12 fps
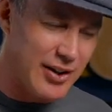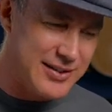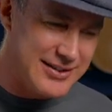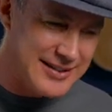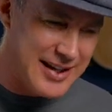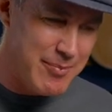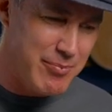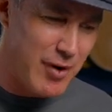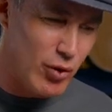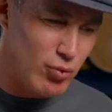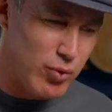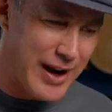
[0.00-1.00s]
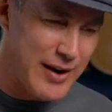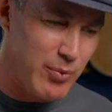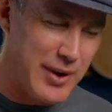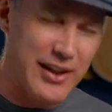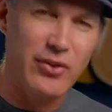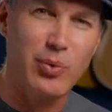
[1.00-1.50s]
a Tim
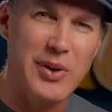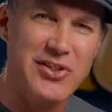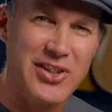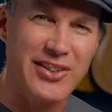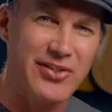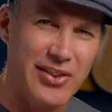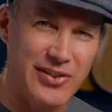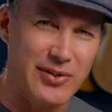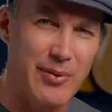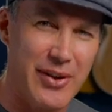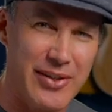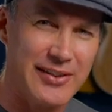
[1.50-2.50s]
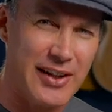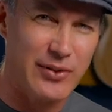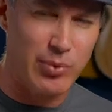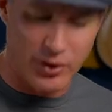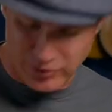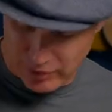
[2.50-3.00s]
Renwick switching system. I think
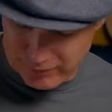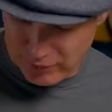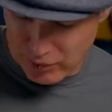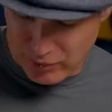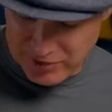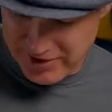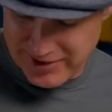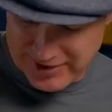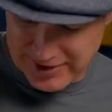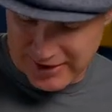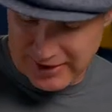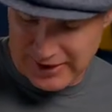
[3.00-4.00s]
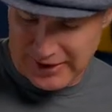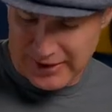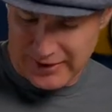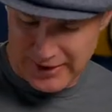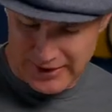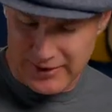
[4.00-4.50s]
that's what Tom calls this, the
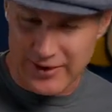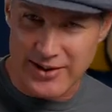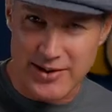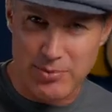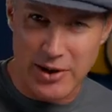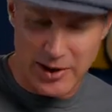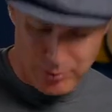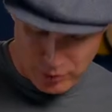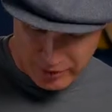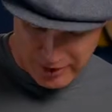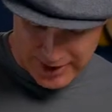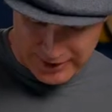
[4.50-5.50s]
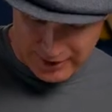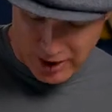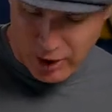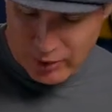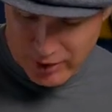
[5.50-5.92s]
splittable thing. Oh,